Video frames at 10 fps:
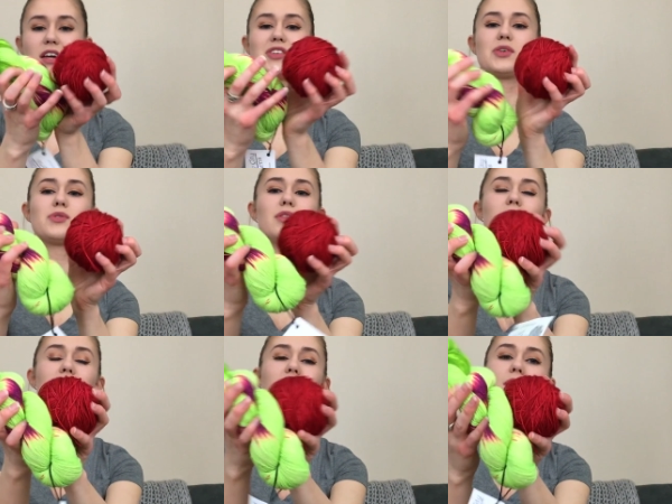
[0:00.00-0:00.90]
because there's
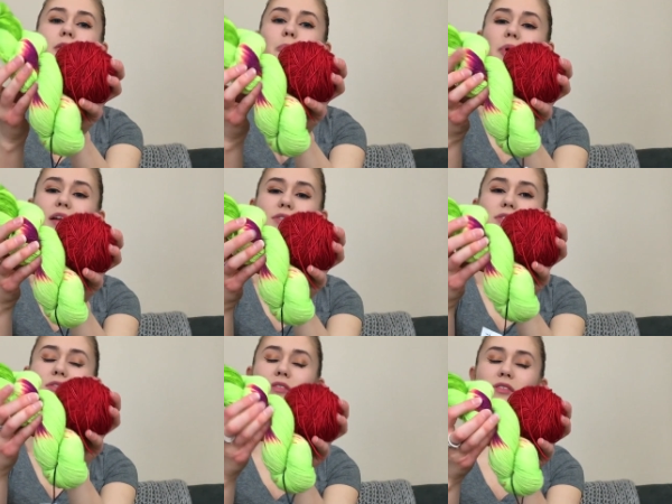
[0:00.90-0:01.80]
little
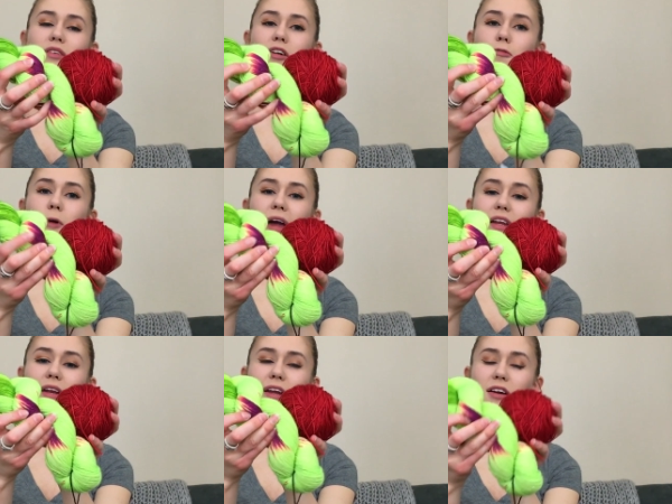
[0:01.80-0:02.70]
bits of red
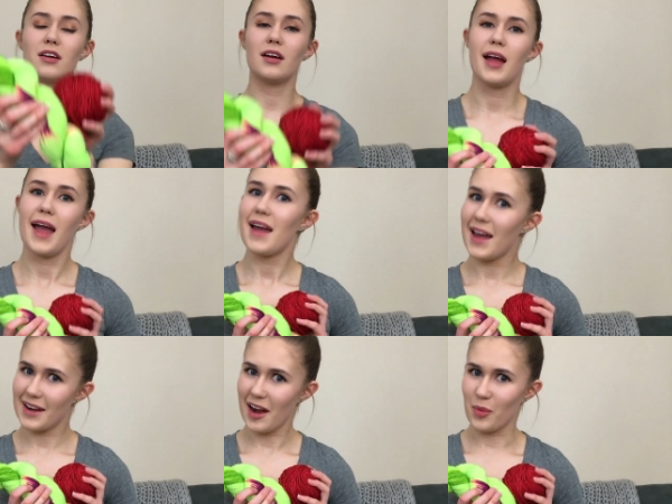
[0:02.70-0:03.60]
in here,
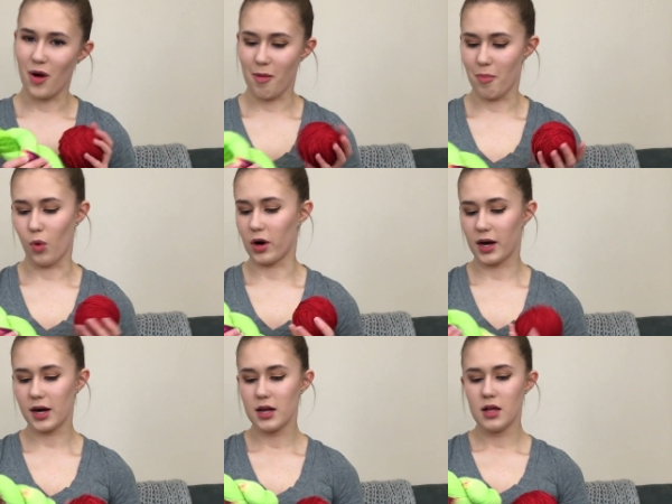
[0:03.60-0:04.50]
and I want
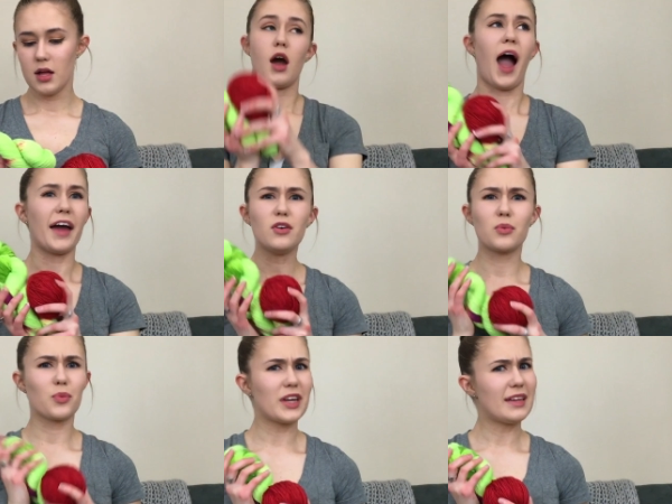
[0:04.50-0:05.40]
more. I
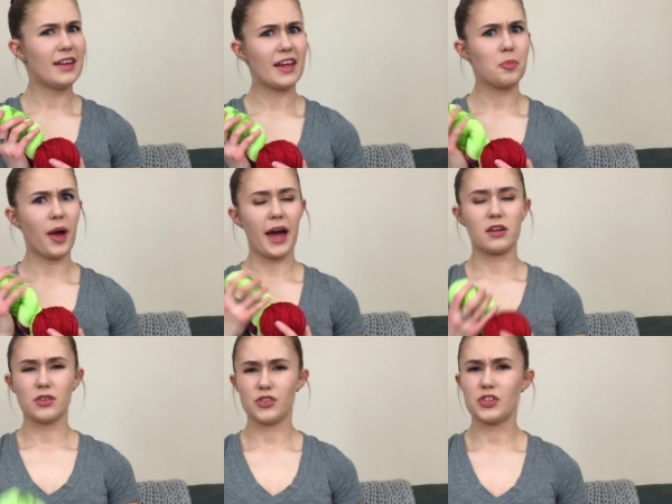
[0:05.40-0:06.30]
don't re-knit
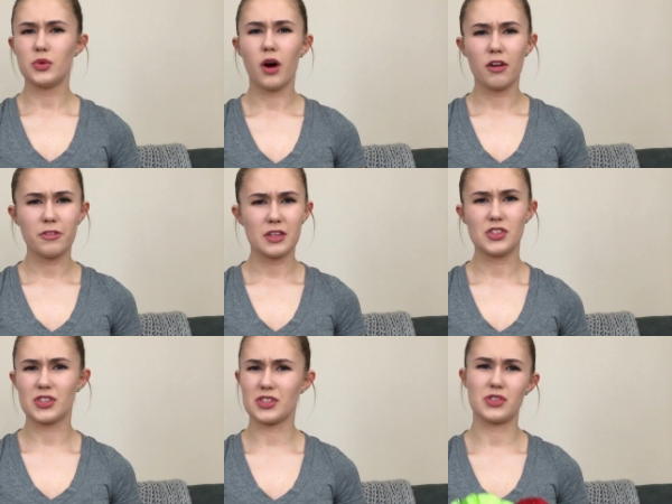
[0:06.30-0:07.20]
patterns too often
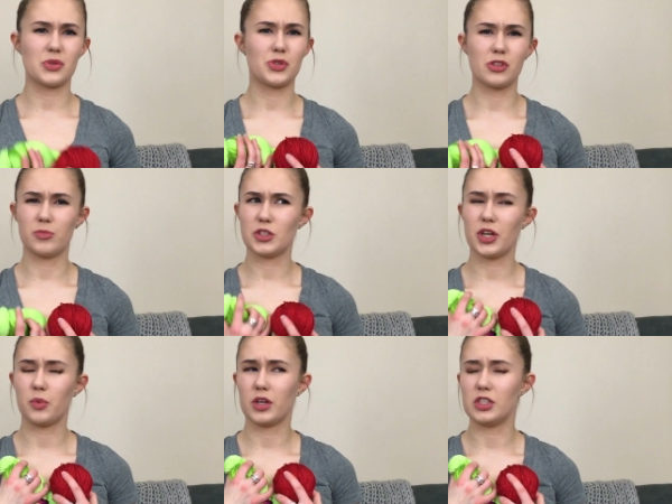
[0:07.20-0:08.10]
just because there's so much
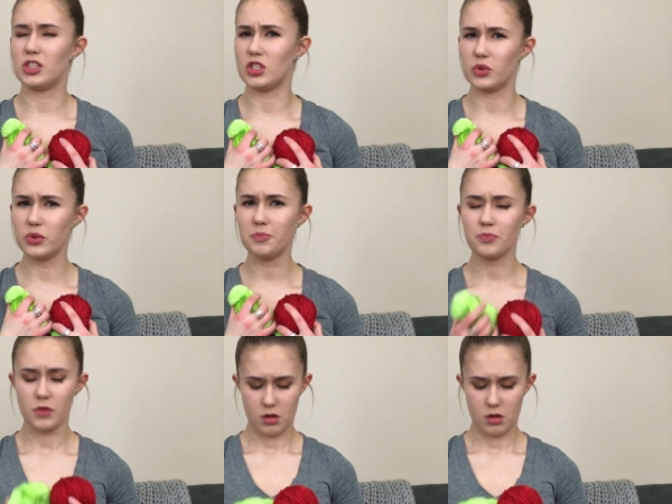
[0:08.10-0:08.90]
I want to do,